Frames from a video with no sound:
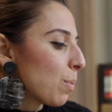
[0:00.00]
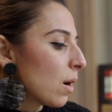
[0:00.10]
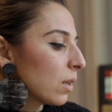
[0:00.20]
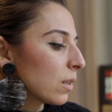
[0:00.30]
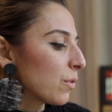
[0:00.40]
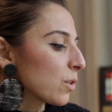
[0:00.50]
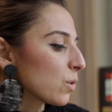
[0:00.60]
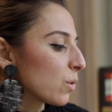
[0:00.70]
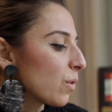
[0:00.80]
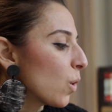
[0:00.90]
part of this
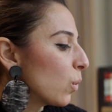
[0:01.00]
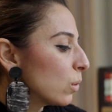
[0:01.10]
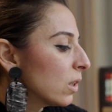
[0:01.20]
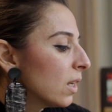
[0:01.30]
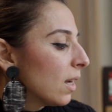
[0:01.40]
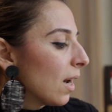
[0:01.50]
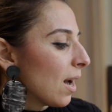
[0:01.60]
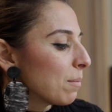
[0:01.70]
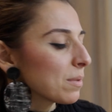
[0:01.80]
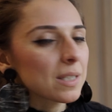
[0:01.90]
sort of whole
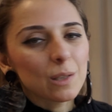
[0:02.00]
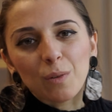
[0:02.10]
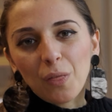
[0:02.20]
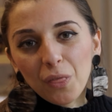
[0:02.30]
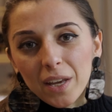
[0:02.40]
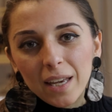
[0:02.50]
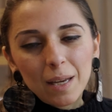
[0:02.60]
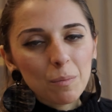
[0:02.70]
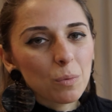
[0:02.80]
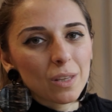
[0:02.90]
silver
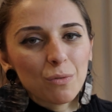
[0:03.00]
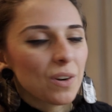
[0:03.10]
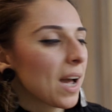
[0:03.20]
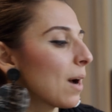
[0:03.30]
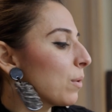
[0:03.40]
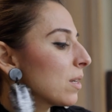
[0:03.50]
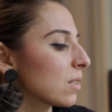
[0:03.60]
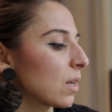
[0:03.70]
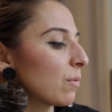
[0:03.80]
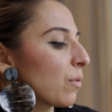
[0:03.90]
theme with the
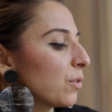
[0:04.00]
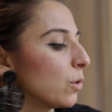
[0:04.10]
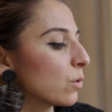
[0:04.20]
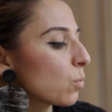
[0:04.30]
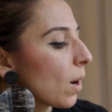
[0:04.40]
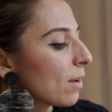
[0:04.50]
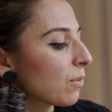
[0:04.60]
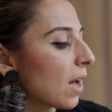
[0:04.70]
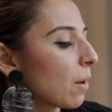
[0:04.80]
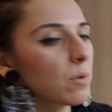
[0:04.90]
flowers, and I've often used white
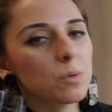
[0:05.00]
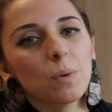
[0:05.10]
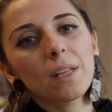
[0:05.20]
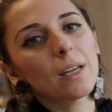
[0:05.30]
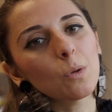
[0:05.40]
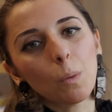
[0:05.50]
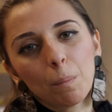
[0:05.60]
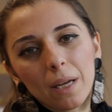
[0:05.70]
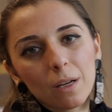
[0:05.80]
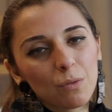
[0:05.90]
flowers with it or pink